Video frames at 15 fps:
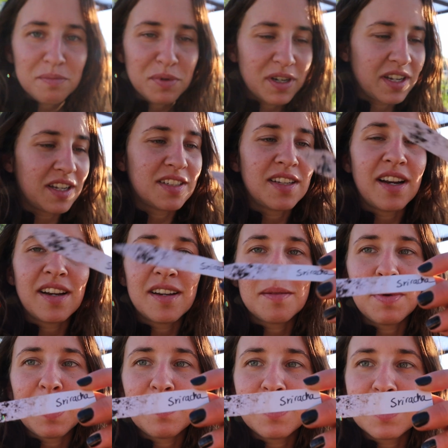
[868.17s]
I'm pretty excited
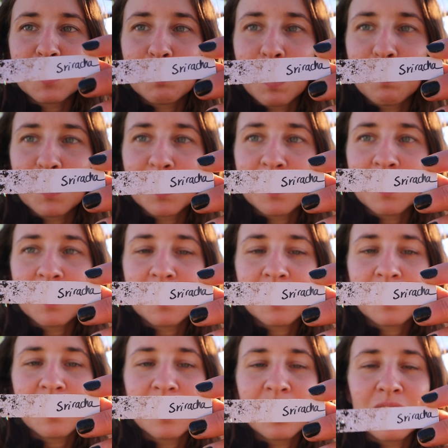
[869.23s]
about this pepper.
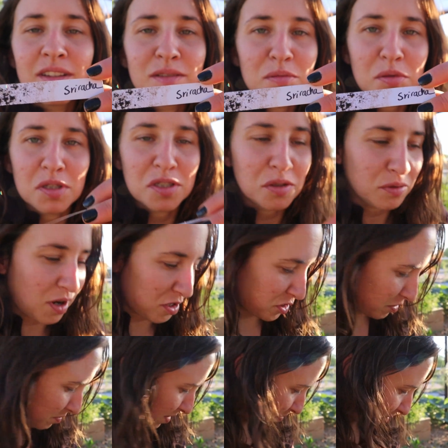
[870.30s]
This was
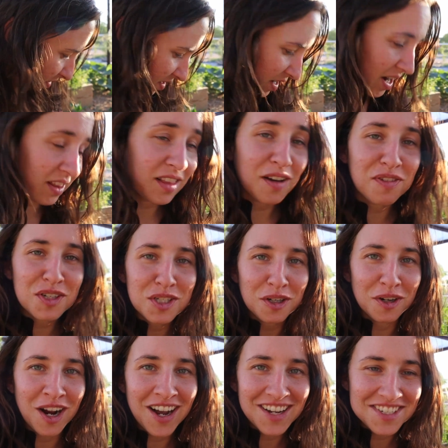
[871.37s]
sriracha pepper, and I love
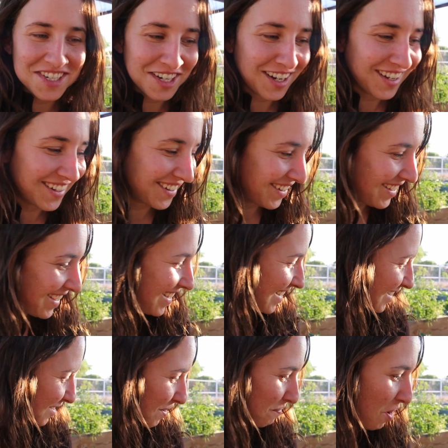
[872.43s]
sriracha.
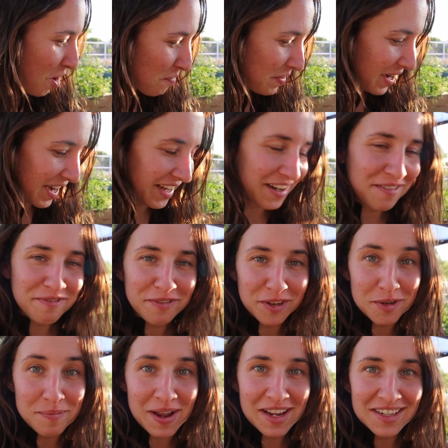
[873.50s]
So I'm hoping I can
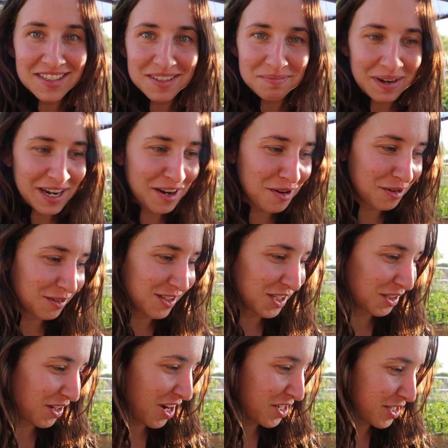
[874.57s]
ferment my own
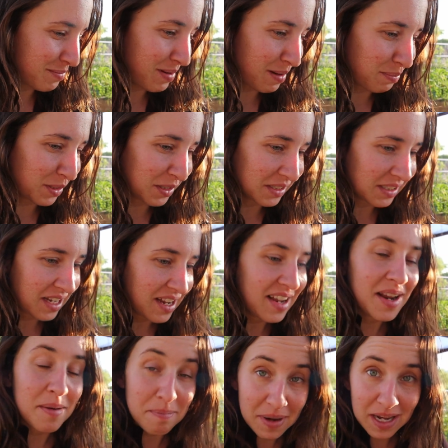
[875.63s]
sriracha peppers
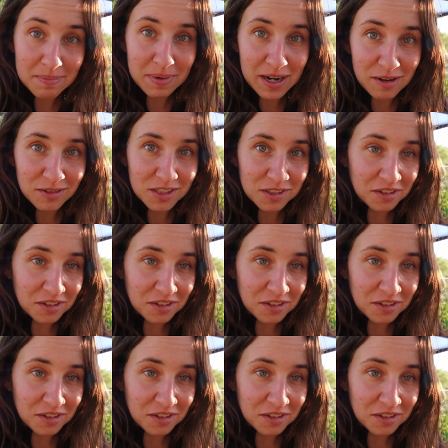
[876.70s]
and make my own